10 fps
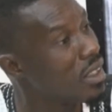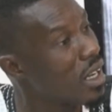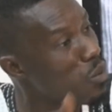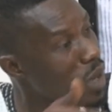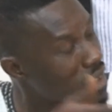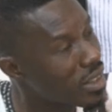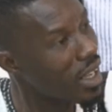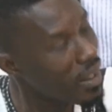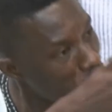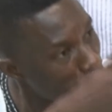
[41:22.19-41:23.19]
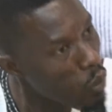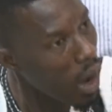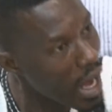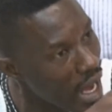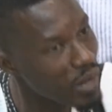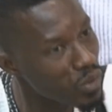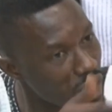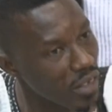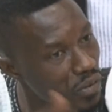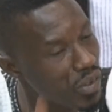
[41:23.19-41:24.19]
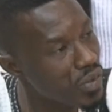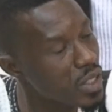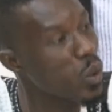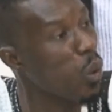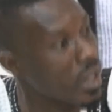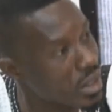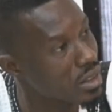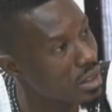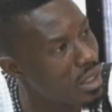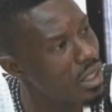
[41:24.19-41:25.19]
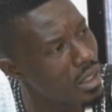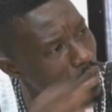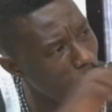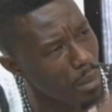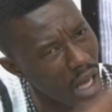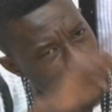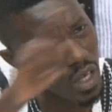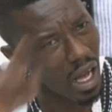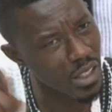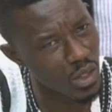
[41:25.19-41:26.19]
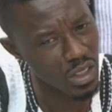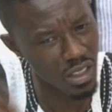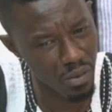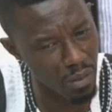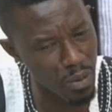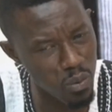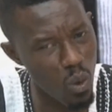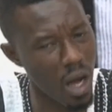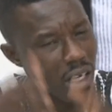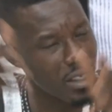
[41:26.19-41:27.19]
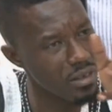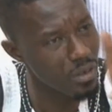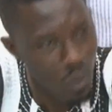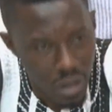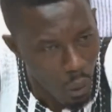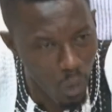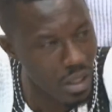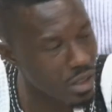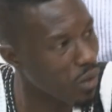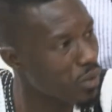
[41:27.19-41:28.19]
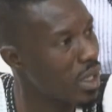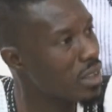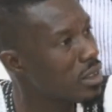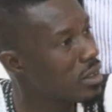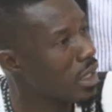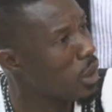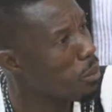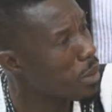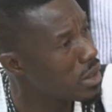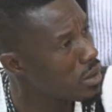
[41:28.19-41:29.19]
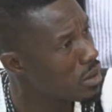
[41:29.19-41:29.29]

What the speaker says: and we are taking $150. Kwame, have you asked yourself the people who are the owners of that company?